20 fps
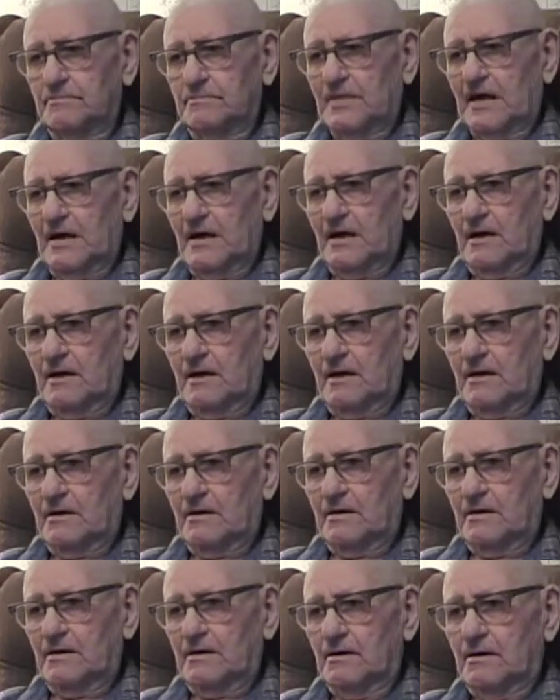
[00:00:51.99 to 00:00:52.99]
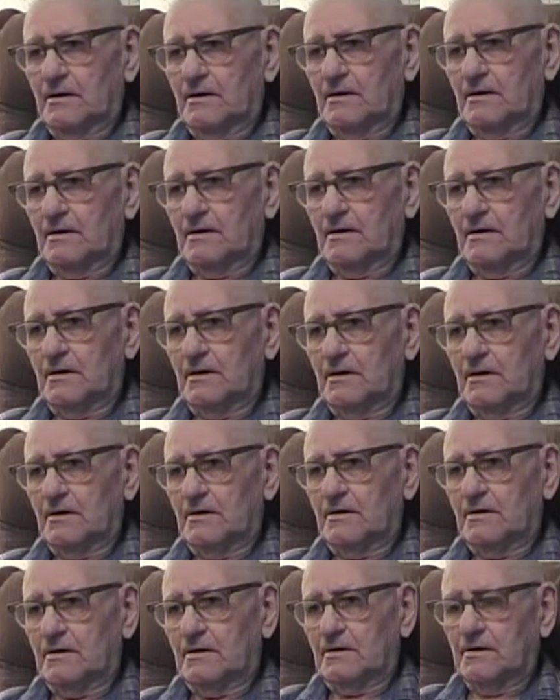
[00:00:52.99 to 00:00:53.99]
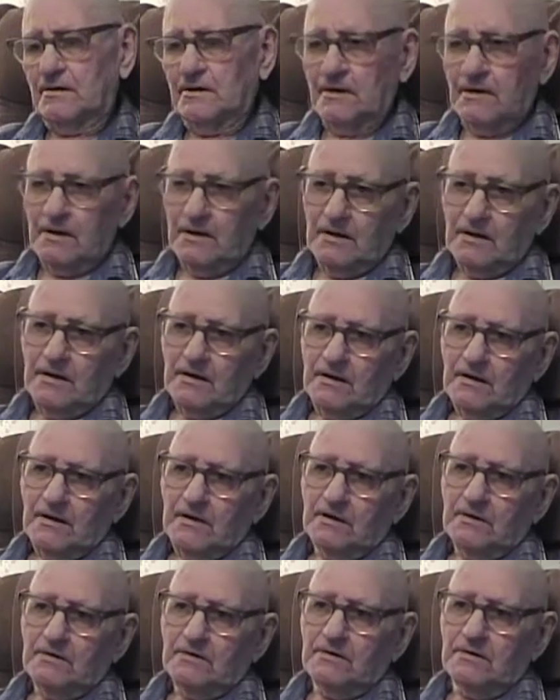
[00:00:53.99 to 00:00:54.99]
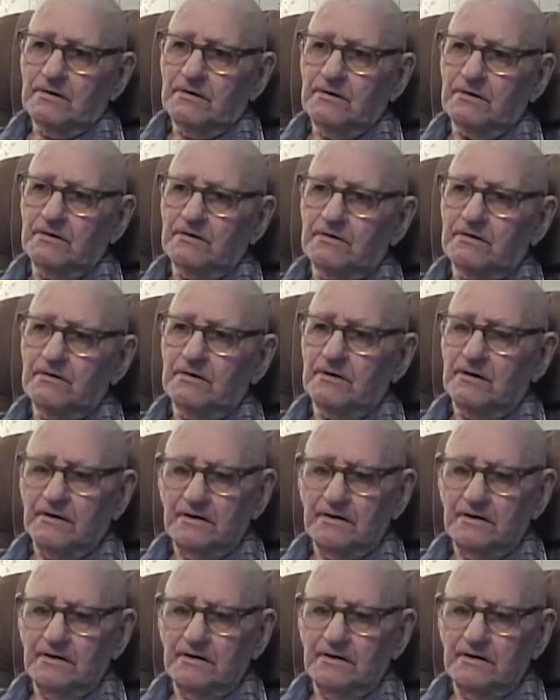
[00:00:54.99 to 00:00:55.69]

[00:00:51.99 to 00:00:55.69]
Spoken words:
Mr. Koontz, where were you born?